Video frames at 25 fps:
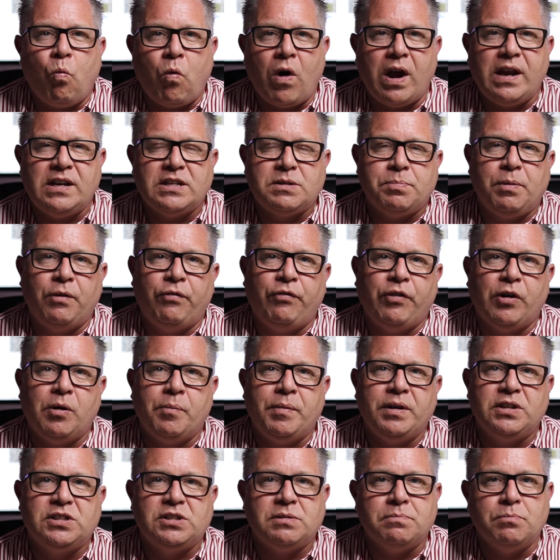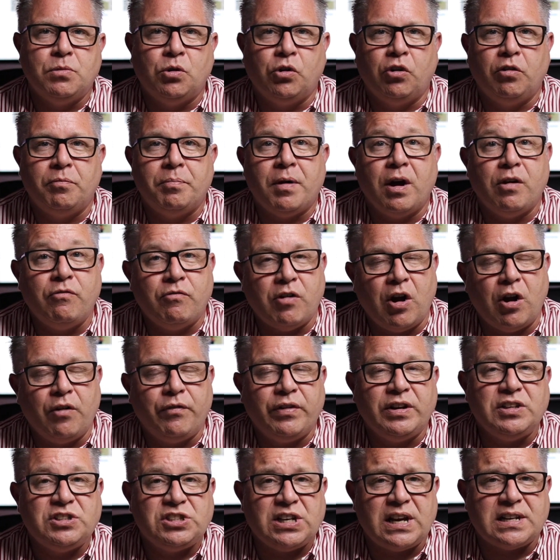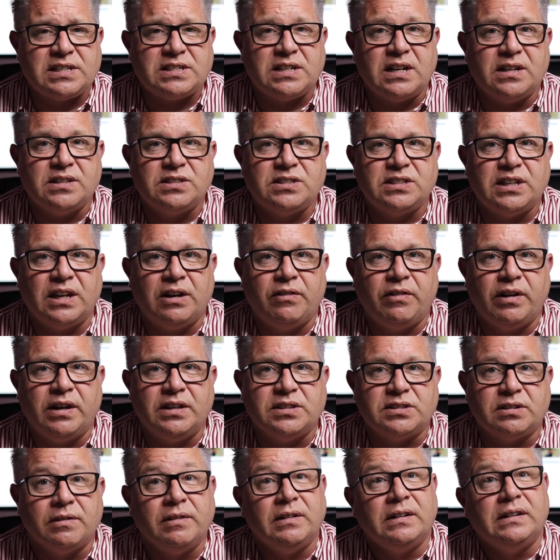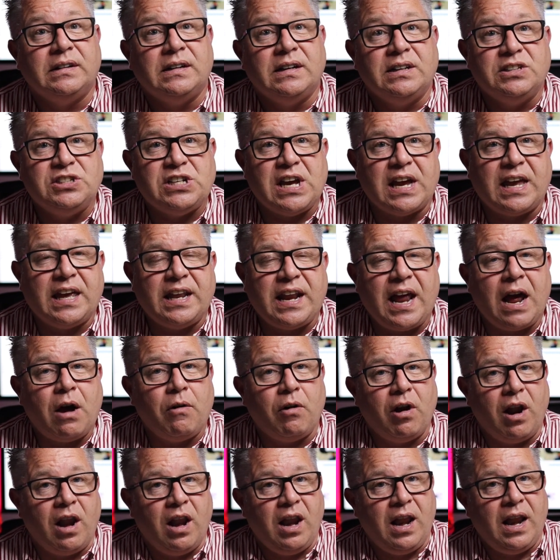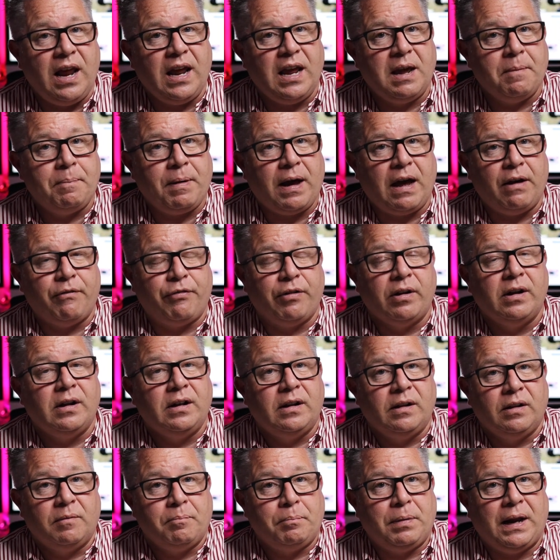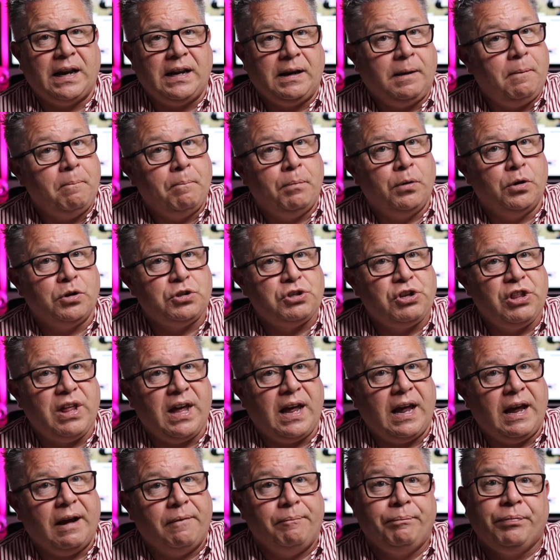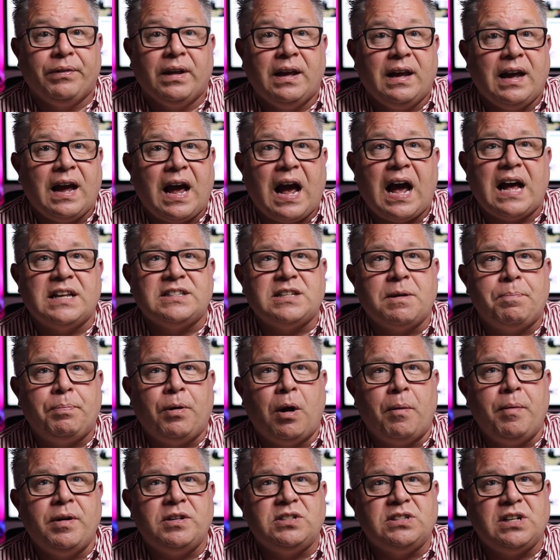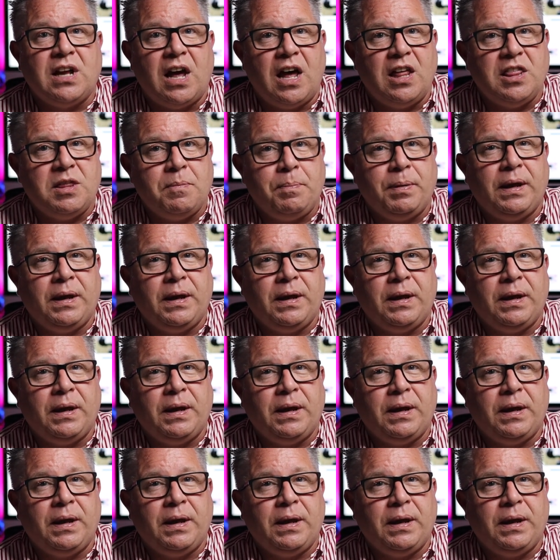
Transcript: wait to be filming some more of my Roving Chestnut series. Check it out, link above, blatant push there. As I promised at the